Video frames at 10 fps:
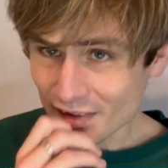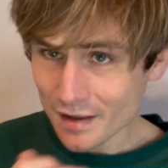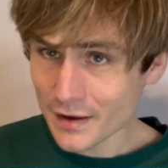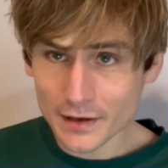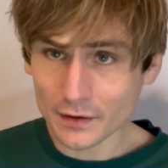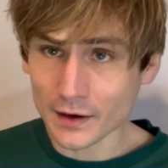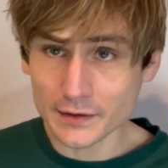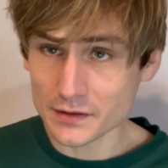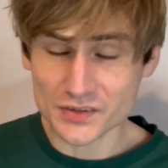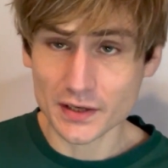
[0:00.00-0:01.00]
And I
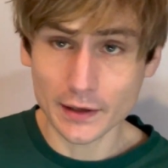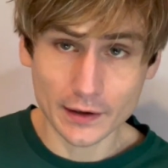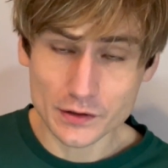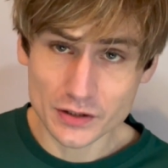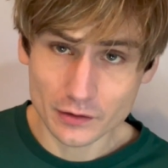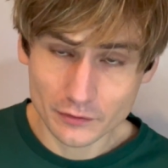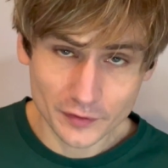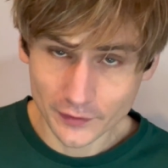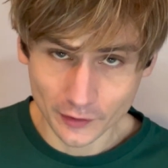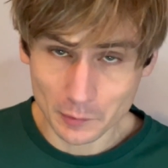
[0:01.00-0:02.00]
didn't stay engaged the
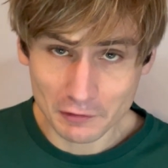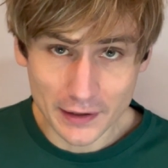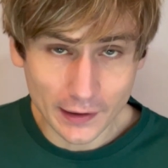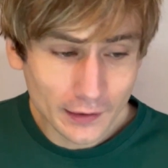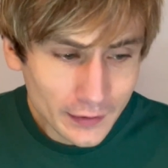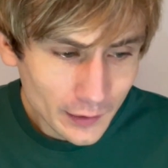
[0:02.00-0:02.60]
first time I read it.